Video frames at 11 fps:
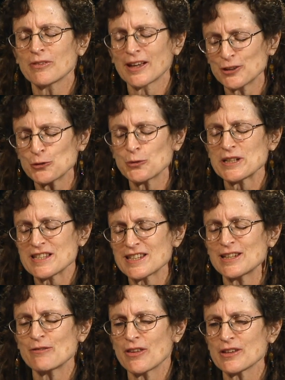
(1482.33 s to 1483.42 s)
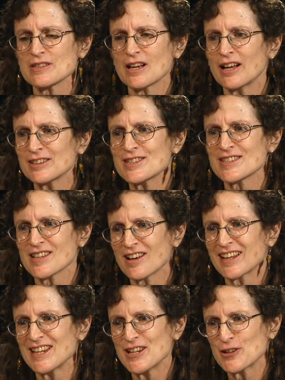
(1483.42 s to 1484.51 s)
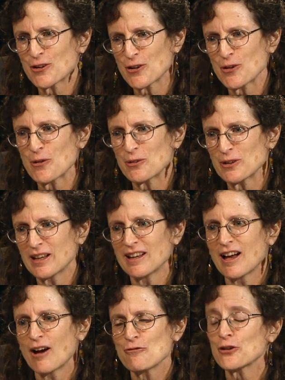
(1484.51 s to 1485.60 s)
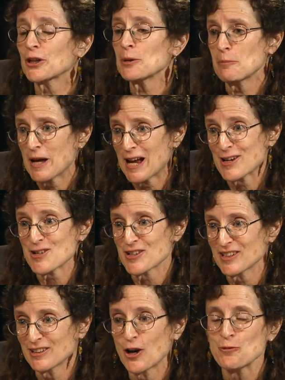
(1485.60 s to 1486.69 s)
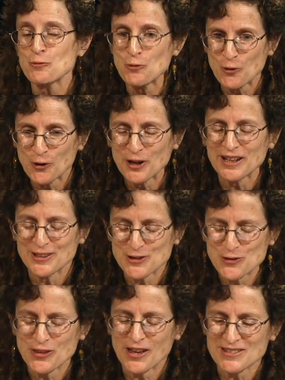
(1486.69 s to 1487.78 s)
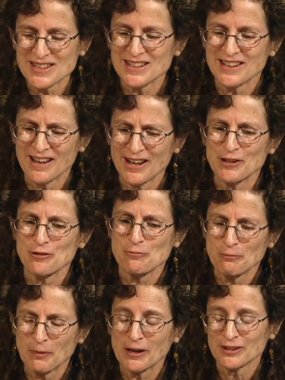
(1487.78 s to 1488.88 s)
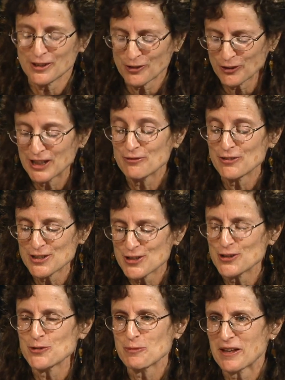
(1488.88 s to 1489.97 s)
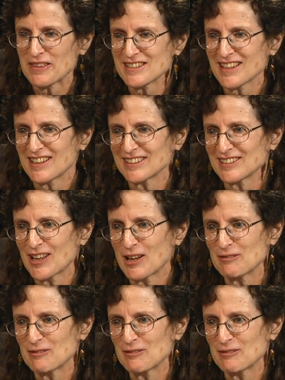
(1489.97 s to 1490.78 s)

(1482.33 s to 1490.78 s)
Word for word: that you received this unsung hero for Compassion right. Award in yeah. 2009, yeah. but you know, given to you by the yeah. Dalai it was Lama.